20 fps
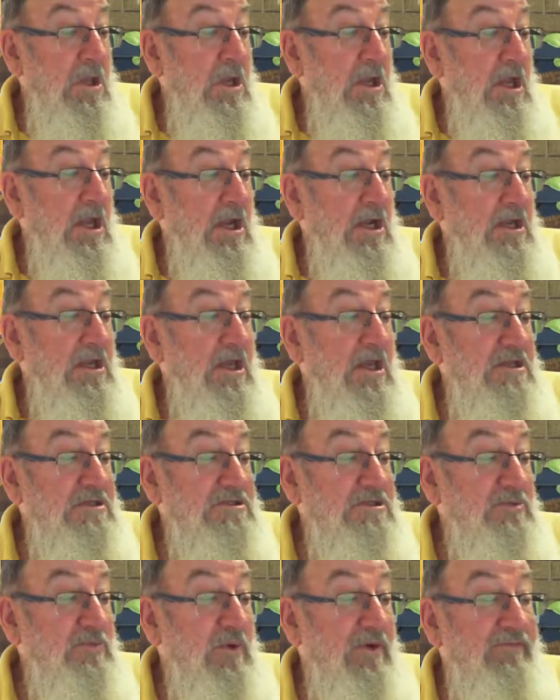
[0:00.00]
and at the age of
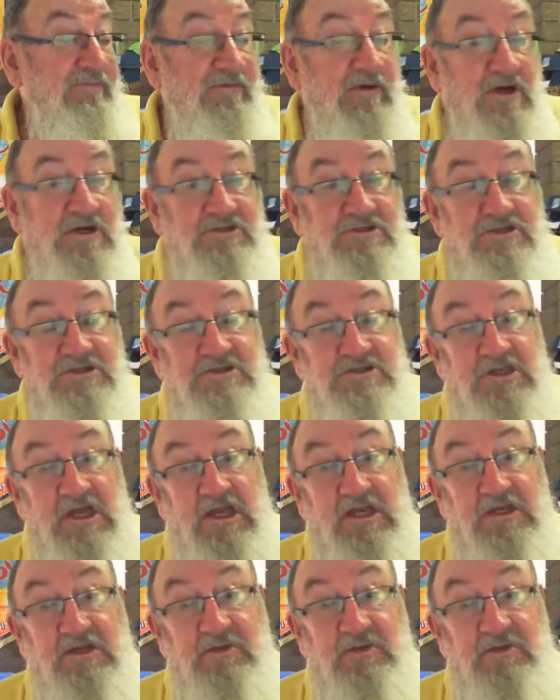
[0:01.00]
25 she started